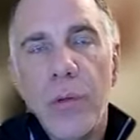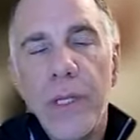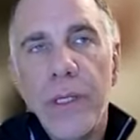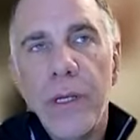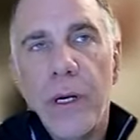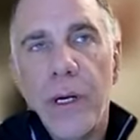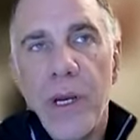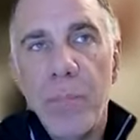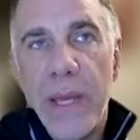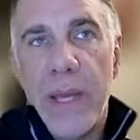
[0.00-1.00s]
that
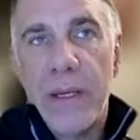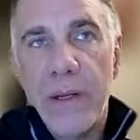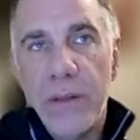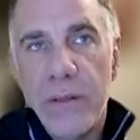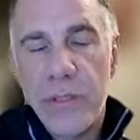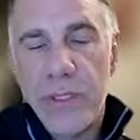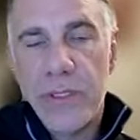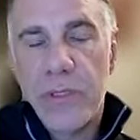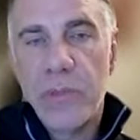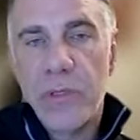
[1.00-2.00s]
are embedded in those
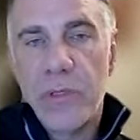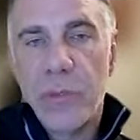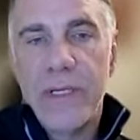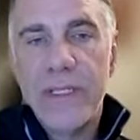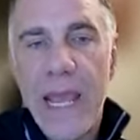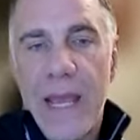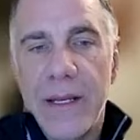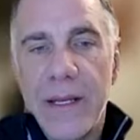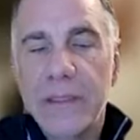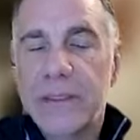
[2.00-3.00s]
systems are pretty
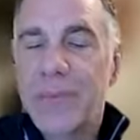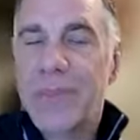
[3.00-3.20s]
static.